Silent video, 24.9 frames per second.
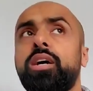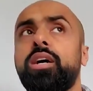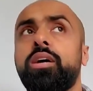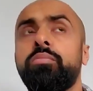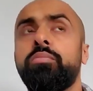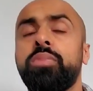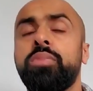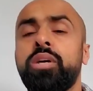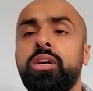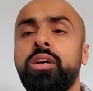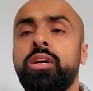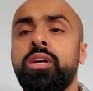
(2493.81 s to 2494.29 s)

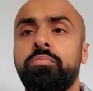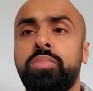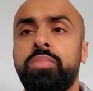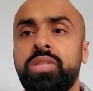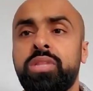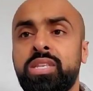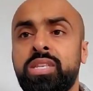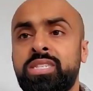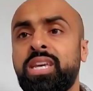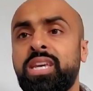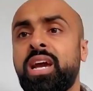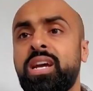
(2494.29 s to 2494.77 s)

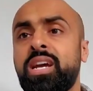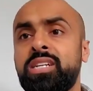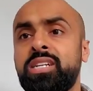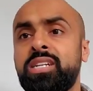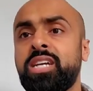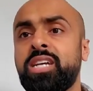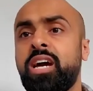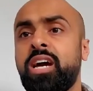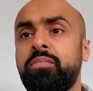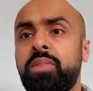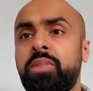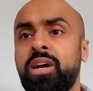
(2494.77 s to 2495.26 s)
But the
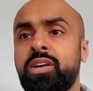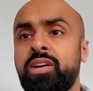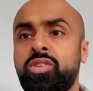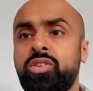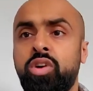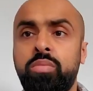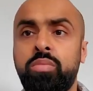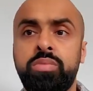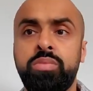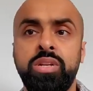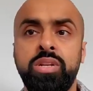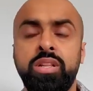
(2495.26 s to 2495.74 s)
second time I
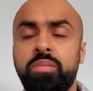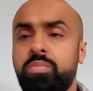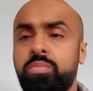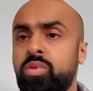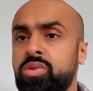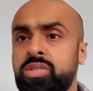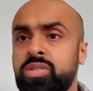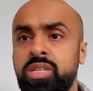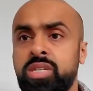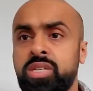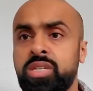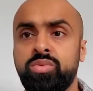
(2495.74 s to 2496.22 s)
adopted, the
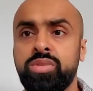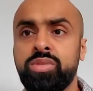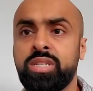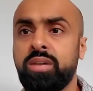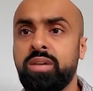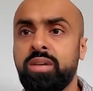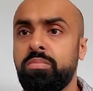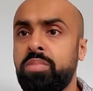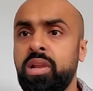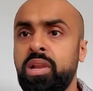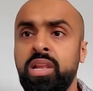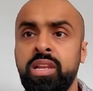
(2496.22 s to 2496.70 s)
process
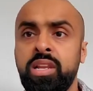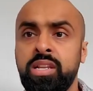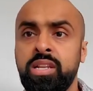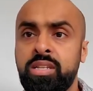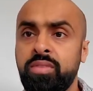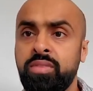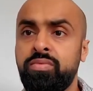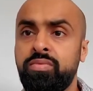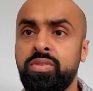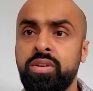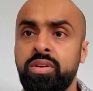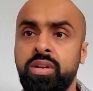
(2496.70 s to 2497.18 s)
was
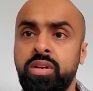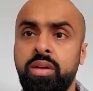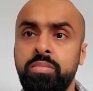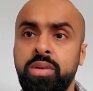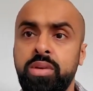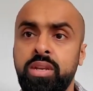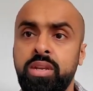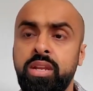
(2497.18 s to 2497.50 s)
completely different.